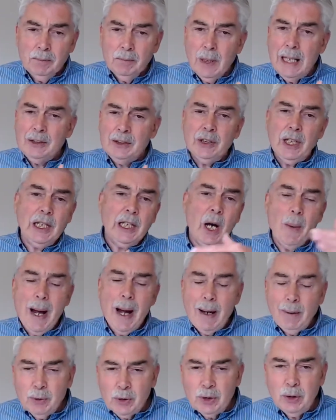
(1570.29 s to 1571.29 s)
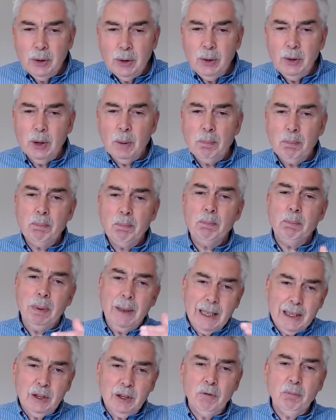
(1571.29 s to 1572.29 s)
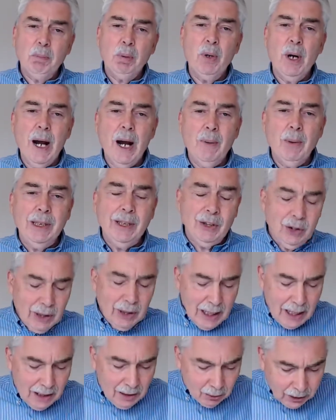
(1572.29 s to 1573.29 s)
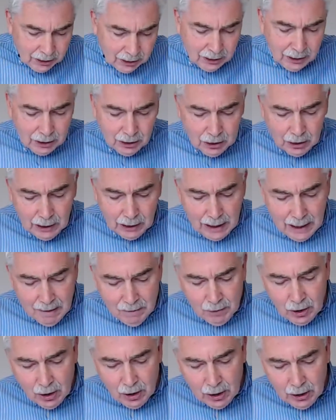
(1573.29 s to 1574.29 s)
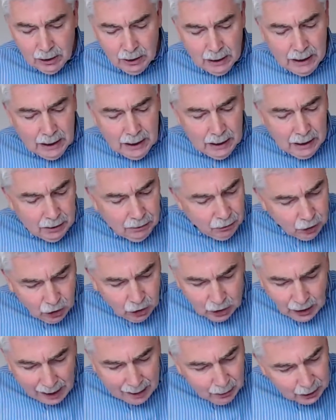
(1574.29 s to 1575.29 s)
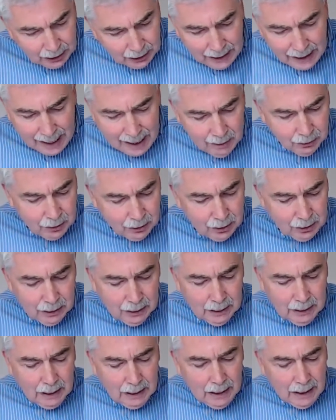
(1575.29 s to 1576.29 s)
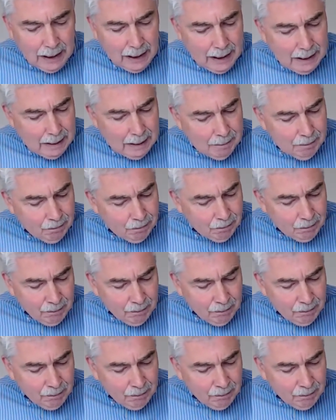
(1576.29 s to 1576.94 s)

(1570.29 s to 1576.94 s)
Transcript: As they go out to the place of prayer each day, there is this slave girl shouting out. Um,